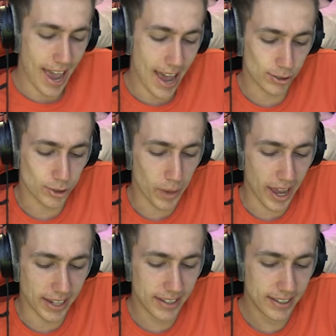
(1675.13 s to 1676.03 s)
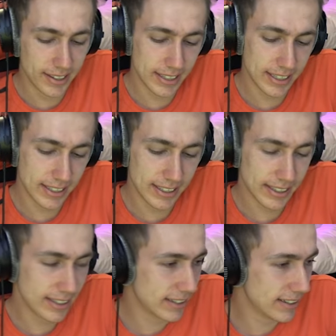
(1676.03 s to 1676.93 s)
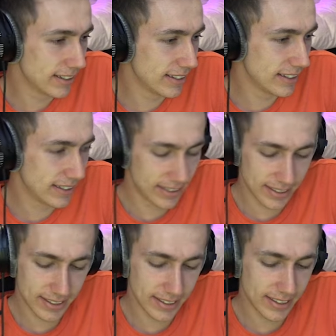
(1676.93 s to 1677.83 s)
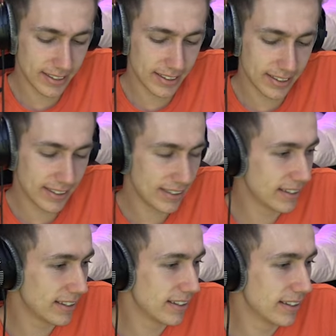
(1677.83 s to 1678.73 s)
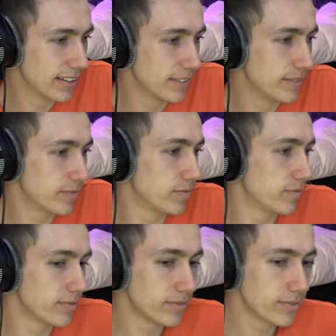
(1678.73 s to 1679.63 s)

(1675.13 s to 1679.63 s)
How, Sway? How? I'm just going for a random shot.